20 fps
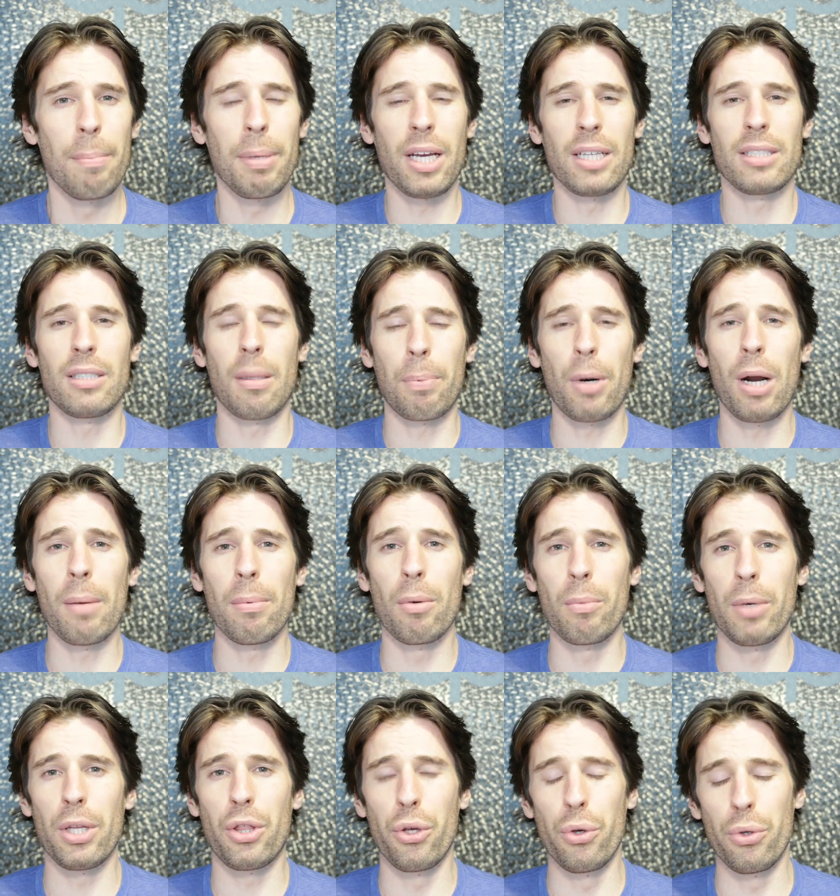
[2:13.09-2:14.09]
because the
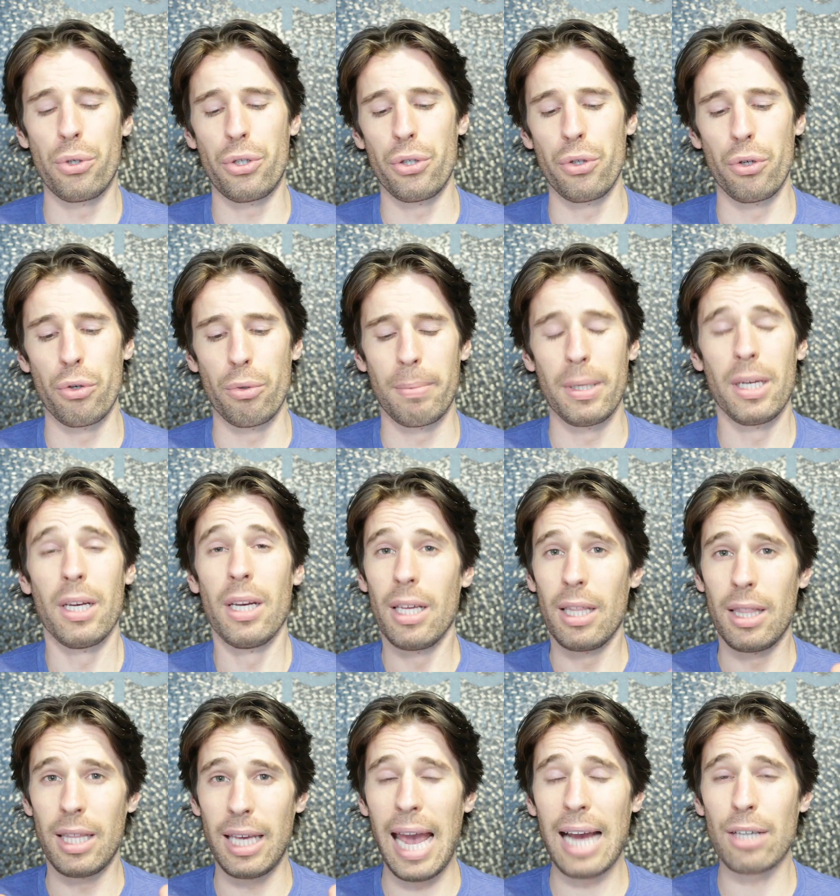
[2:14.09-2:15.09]
problem with YouTube,
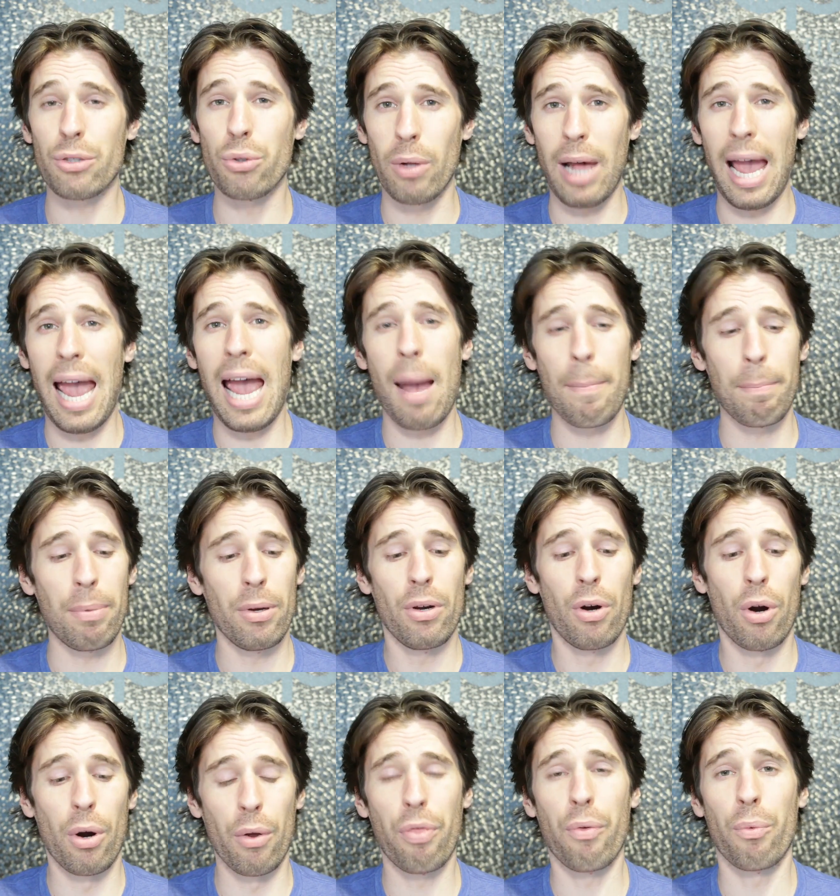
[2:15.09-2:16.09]
the actual app,
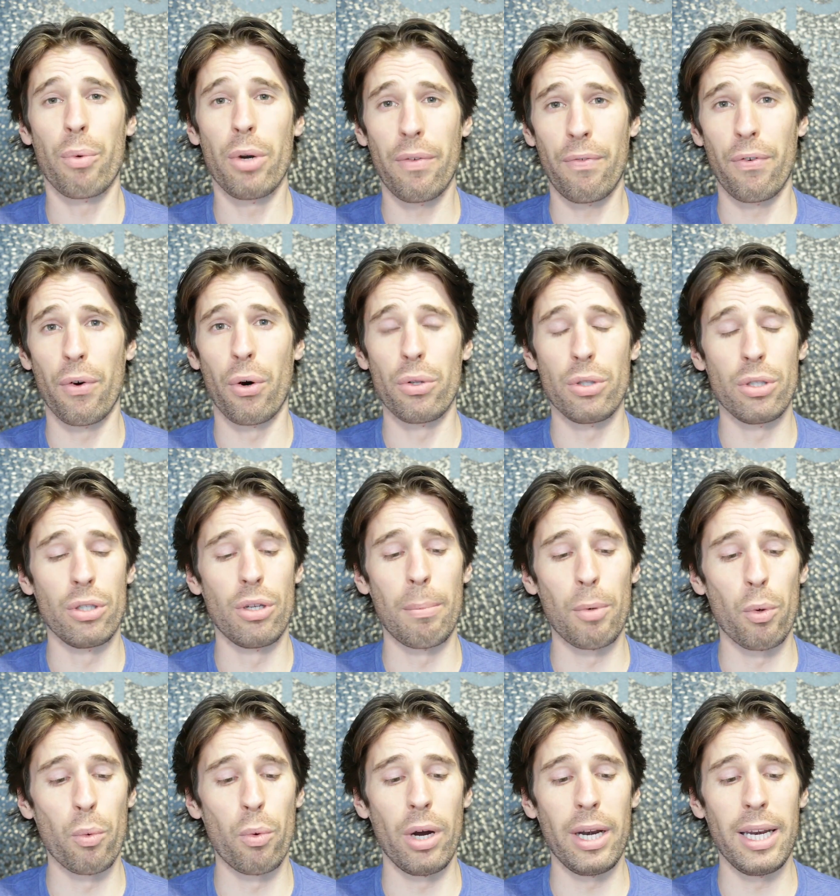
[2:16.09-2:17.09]
are threefold.
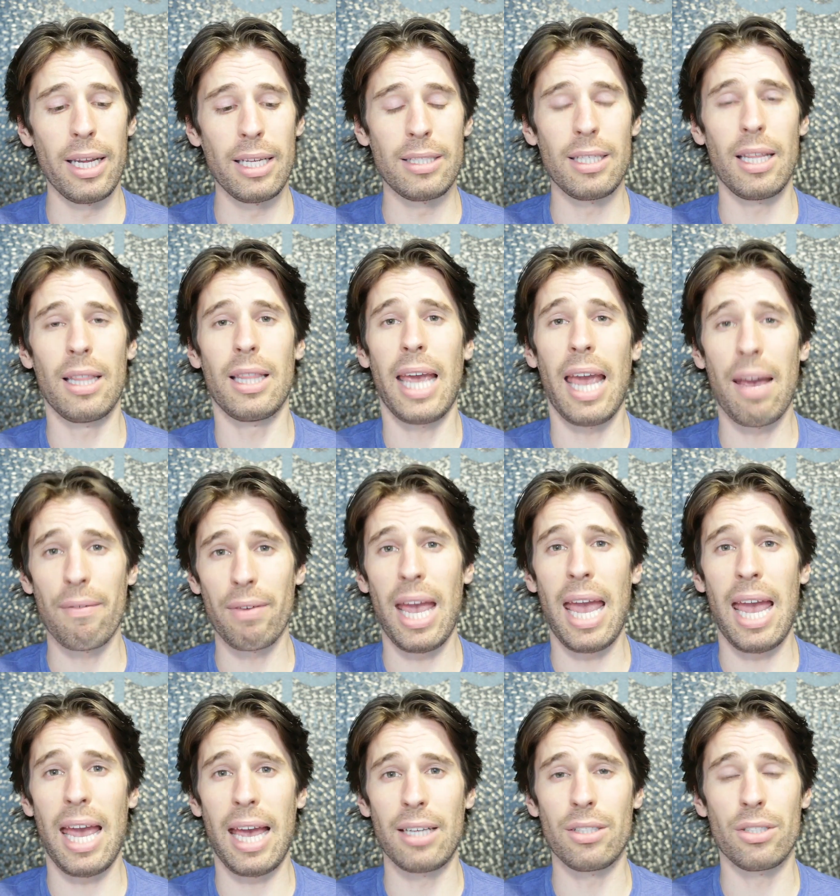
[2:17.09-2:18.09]
Number one is they have
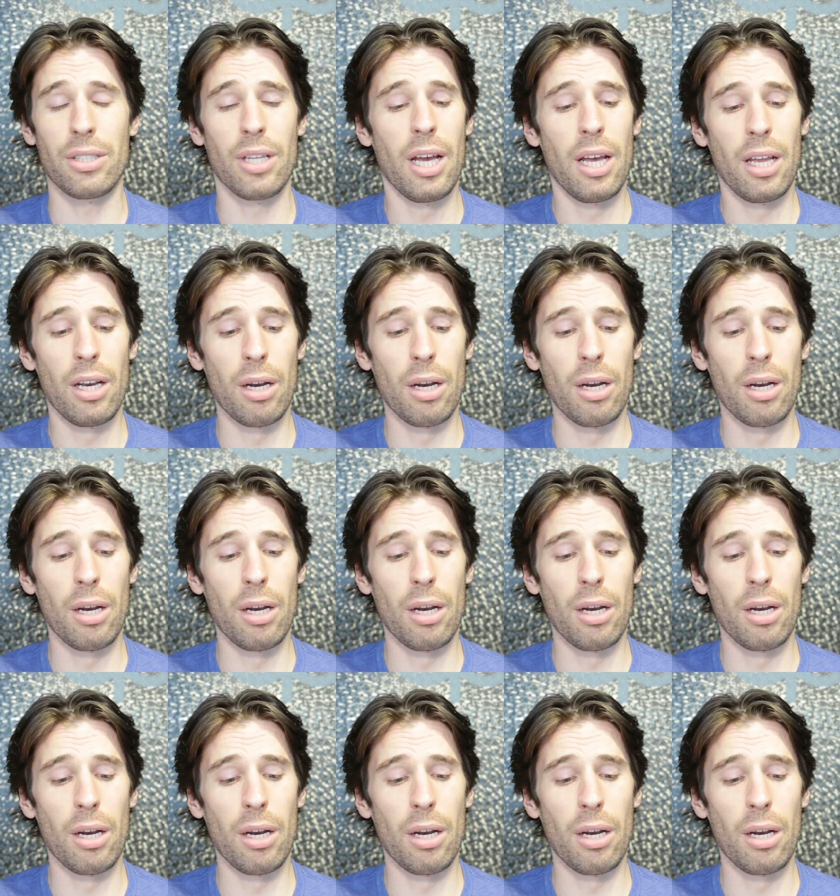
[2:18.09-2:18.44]
ads.